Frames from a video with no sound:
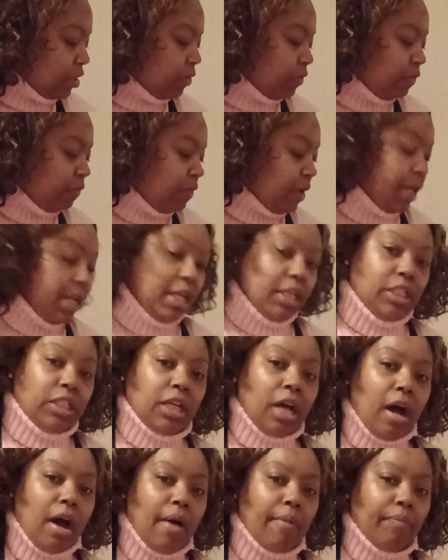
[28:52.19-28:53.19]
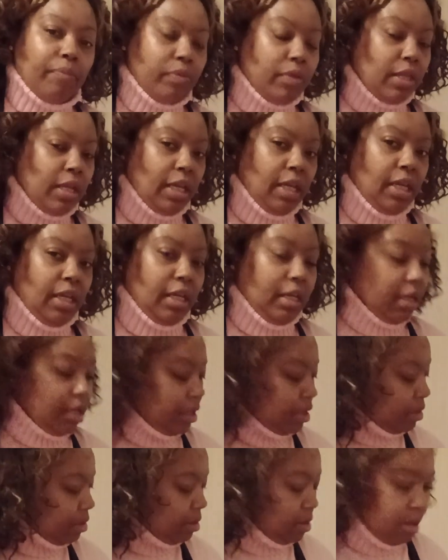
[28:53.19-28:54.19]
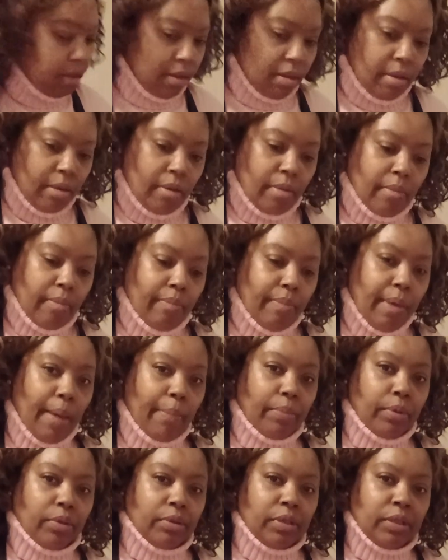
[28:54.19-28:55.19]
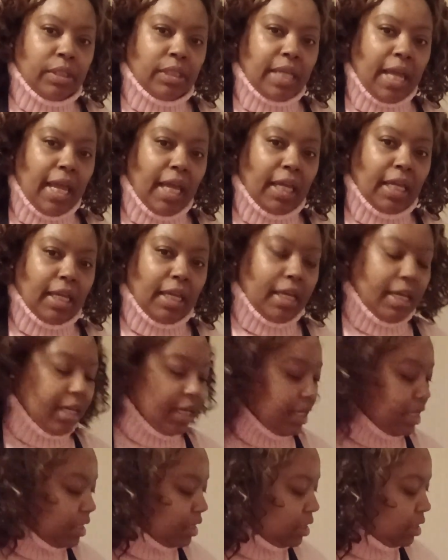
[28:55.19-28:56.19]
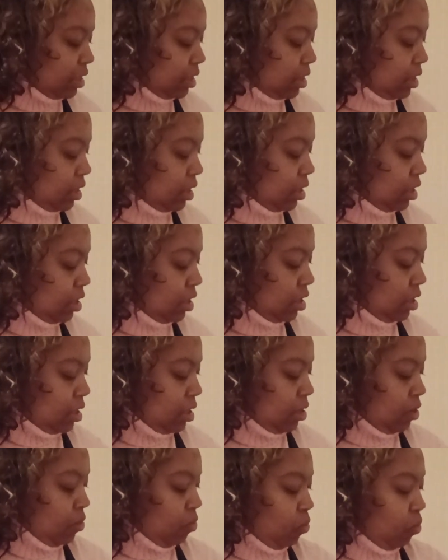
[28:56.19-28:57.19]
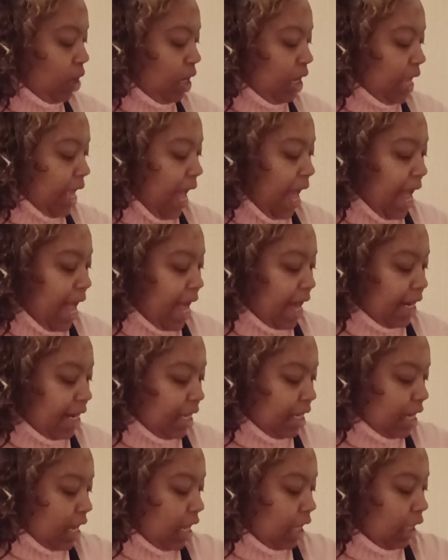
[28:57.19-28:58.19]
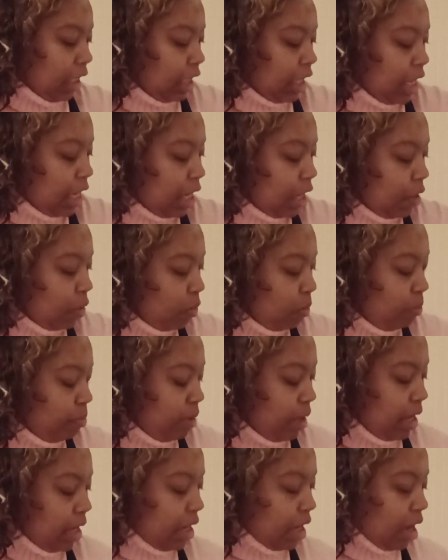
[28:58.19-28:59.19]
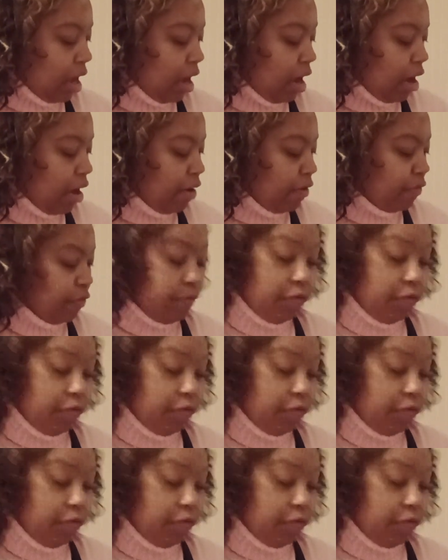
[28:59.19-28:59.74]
to finish up the pepper steak is we added a little bit of